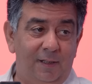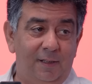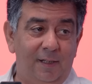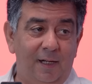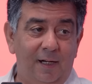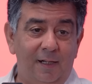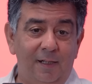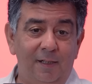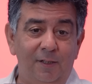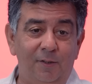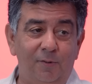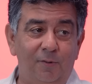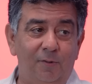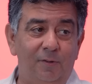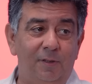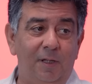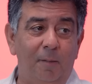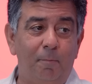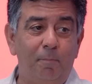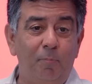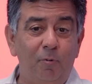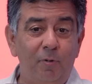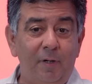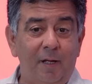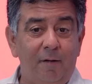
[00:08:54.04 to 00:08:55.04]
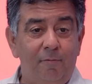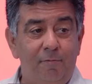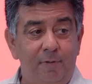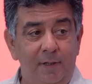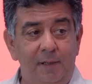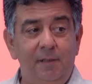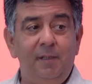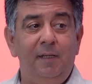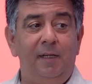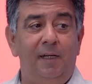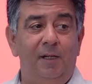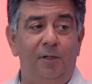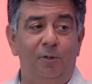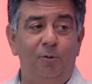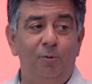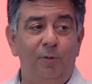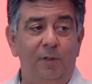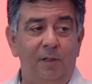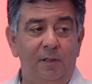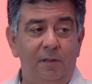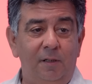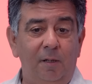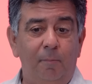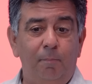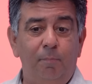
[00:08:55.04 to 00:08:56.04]
that, they put everything into
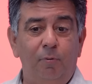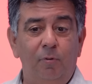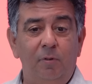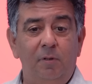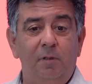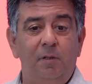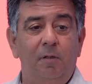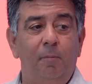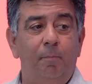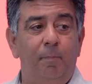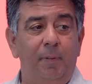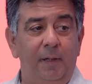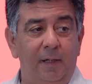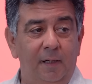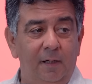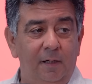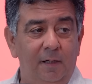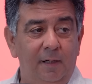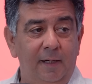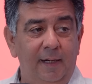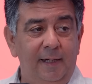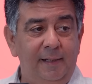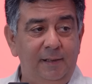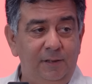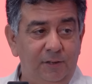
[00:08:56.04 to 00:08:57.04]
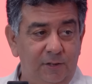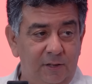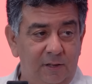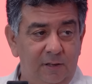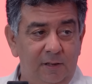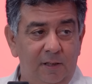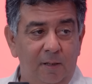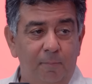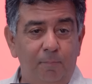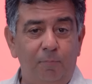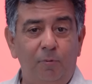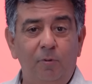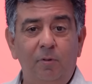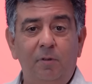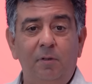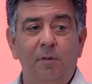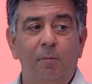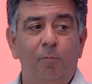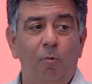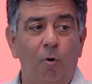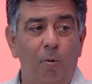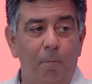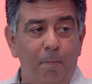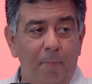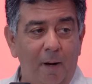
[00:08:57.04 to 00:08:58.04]
it. They put the bigger engine, they put
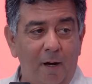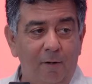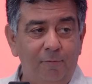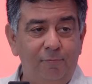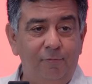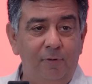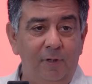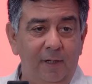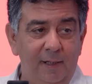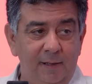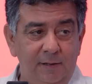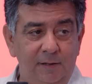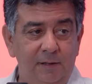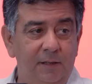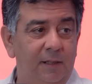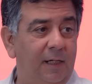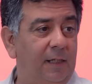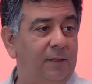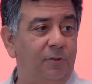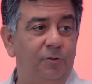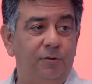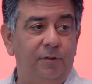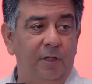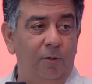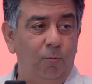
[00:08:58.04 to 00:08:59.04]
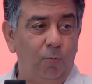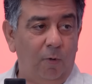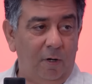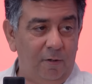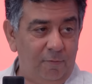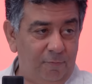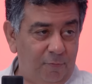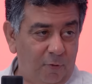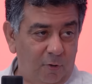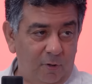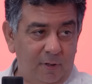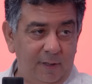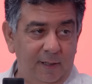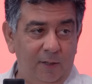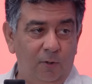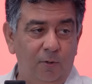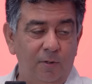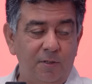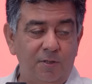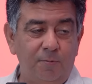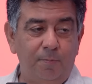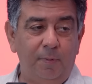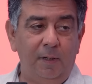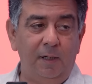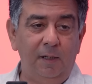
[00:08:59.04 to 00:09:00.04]
more powerful engine, as you said, 140
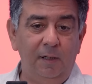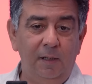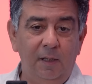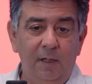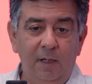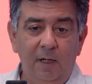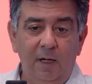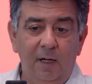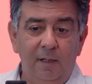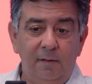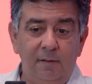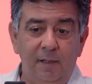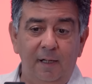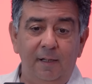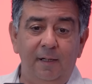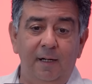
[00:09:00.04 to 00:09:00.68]
horsepower. True. They